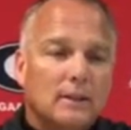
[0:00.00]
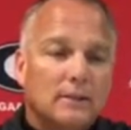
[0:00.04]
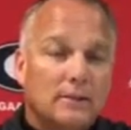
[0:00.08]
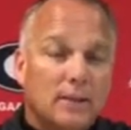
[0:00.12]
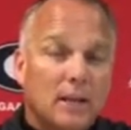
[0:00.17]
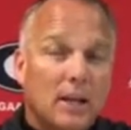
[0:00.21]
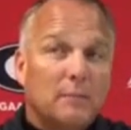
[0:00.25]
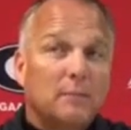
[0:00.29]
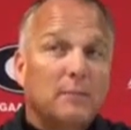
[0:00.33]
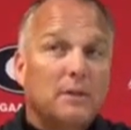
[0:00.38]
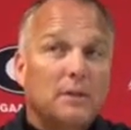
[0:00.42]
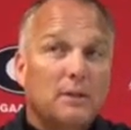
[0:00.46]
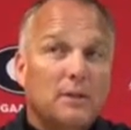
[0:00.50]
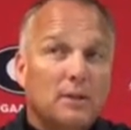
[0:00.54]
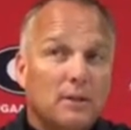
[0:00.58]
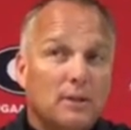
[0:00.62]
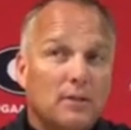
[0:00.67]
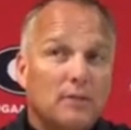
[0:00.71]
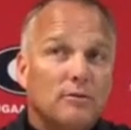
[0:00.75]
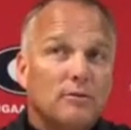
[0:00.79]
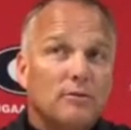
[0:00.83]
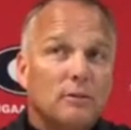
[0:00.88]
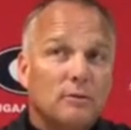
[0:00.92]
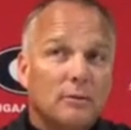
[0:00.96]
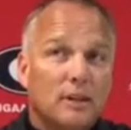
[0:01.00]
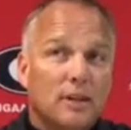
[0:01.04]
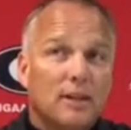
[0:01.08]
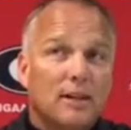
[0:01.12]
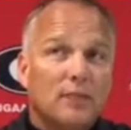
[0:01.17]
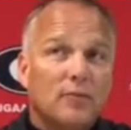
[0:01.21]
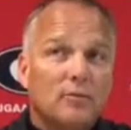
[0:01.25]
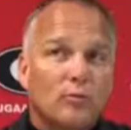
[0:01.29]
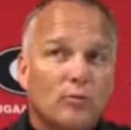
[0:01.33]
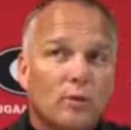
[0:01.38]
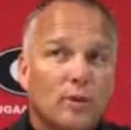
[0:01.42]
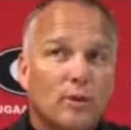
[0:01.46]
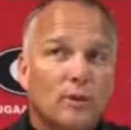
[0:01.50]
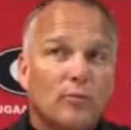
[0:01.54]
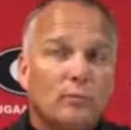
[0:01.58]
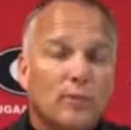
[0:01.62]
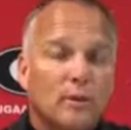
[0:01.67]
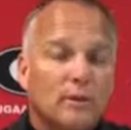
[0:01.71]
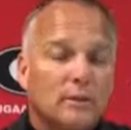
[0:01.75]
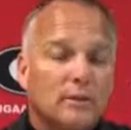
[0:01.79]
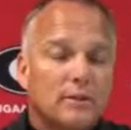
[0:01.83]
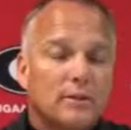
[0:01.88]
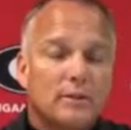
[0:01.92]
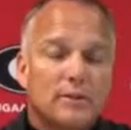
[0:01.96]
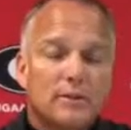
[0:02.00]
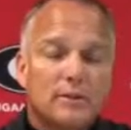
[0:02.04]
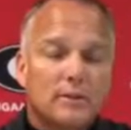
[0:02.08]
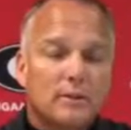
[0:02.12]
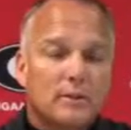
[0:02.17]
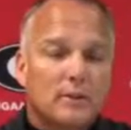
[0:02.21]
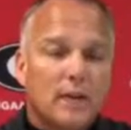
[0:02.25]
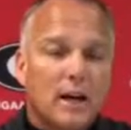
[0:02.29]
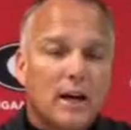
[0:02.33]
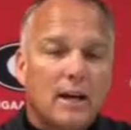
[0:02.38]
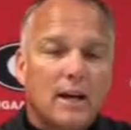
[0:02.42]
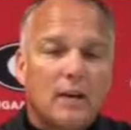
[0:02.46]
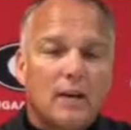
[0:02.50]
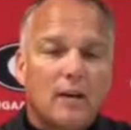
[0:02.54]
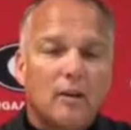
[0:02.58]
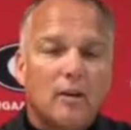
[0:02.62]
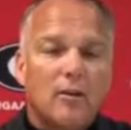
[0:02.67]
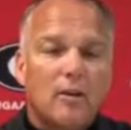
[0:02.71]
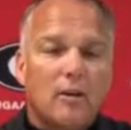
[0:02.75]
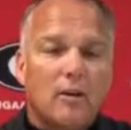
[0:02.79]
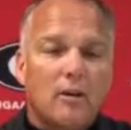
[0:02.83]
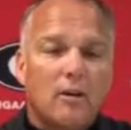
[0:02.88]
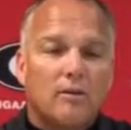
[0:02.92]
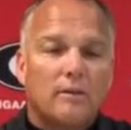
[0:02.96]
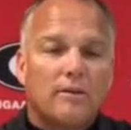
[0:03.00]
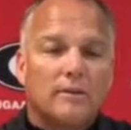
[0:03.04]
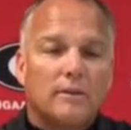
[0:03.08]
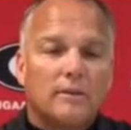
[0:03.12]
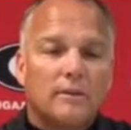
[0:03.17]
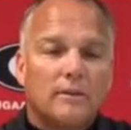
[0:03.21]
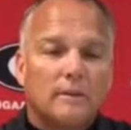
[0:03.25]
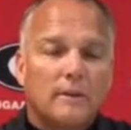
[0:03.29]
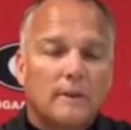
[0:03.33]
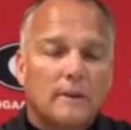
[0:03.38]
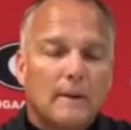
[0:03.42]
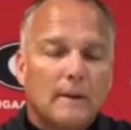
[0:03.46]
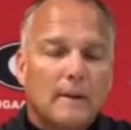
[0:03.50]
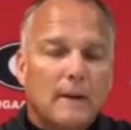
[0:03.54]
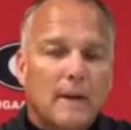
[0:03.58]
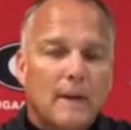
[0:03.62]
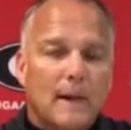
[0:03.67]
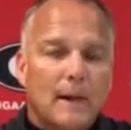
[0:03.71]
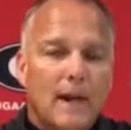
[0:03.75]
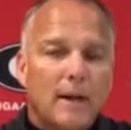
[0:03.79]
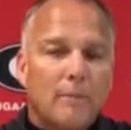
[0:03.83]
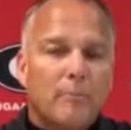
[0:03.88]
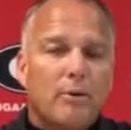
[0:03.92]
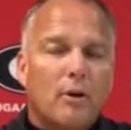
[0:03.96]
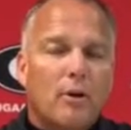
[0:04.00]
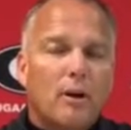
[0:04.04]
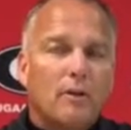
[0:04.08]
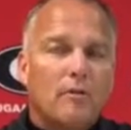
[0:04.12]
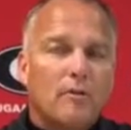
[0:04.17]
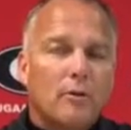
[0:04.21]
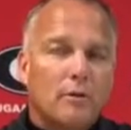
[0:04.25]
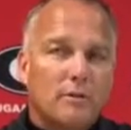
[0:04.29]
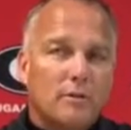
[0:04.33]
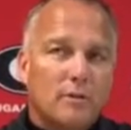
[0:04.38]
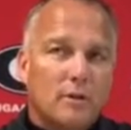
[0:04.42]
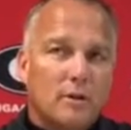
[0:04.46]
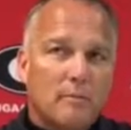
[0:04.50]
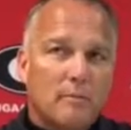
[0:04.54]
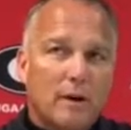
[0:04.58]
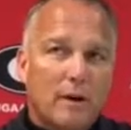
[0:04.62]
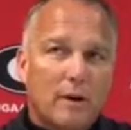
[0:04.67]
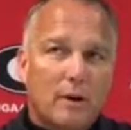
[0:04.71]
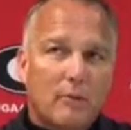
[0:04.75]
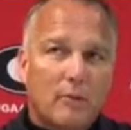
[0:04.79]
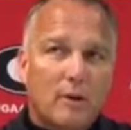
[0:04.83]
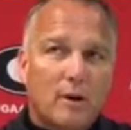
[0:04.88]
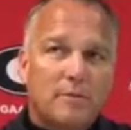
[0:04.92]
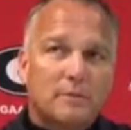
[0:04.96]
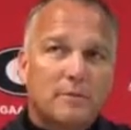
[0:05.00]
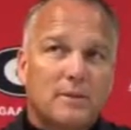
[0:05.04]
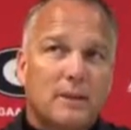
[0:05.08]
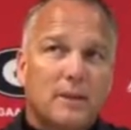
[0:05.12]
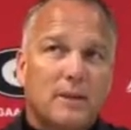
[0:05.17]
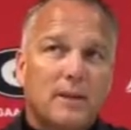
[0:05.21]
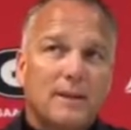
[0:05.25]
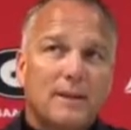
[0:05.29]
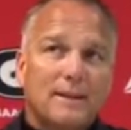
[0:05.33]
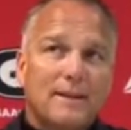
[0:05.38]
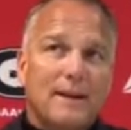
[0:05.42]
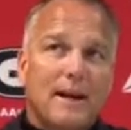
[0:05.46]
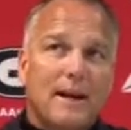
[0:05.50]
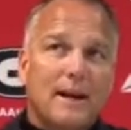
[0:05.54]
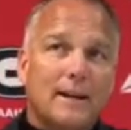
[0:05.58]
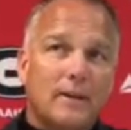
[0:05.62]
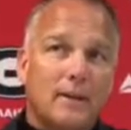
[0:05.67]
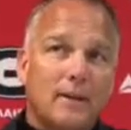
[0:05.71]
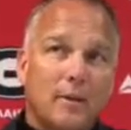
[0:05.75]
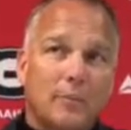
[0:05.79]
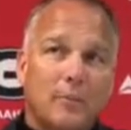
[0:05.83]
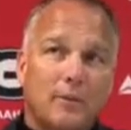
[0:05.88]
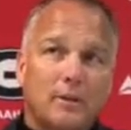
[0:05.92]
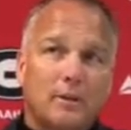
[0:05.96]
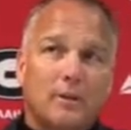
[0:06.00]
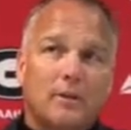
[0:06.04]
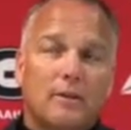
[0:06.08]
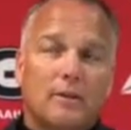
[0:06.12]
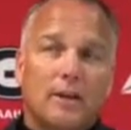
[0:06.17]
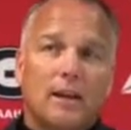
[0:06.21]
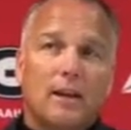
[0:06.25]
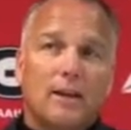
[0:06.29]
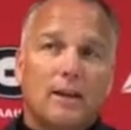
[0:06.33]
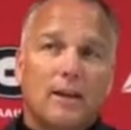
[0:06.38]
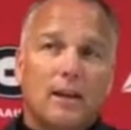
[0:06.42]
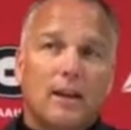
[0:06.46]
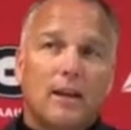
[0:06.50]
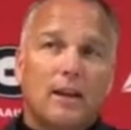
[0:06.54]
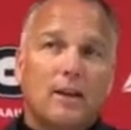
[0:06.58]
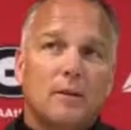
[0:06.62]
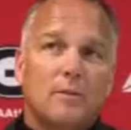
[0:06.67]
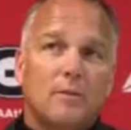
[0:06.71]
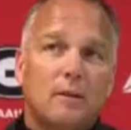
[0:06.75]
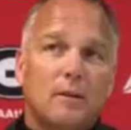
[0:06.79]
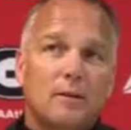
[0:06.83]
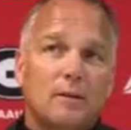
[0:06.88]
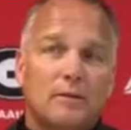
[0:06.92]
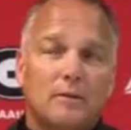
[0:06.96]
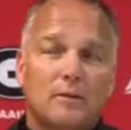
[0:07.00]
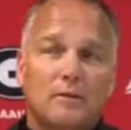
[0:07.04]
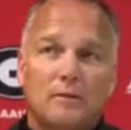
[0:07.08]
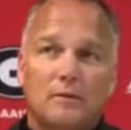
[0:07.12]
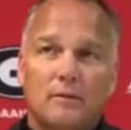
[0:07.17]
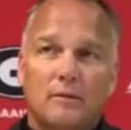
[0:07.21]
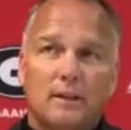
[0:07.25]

Attempted to use him last week, but just kind of held off. And part of it was the amount of reps that he had gotten up until that game.